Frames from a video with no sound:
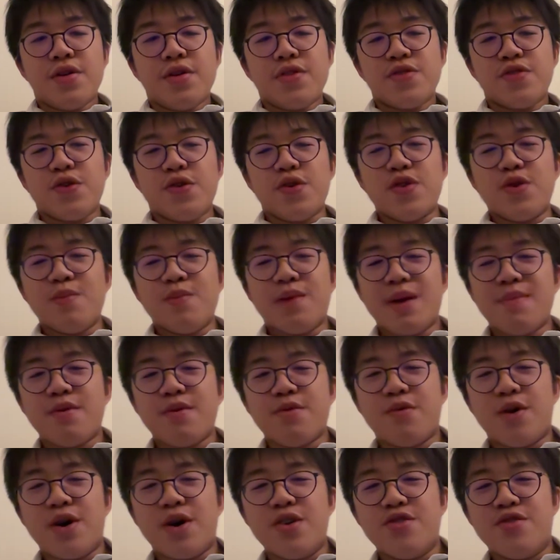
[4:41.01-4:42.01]
So you might
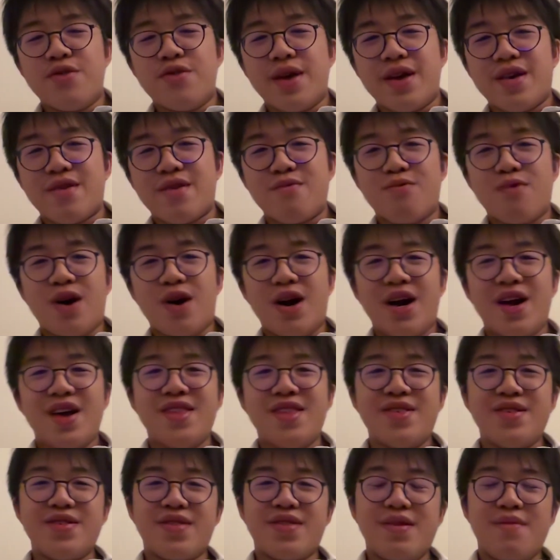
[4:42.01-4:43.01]
be wondering,
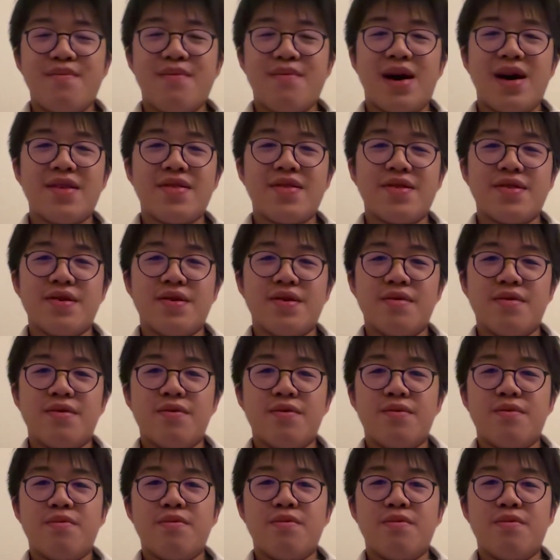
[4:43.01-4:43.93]
why does it matter?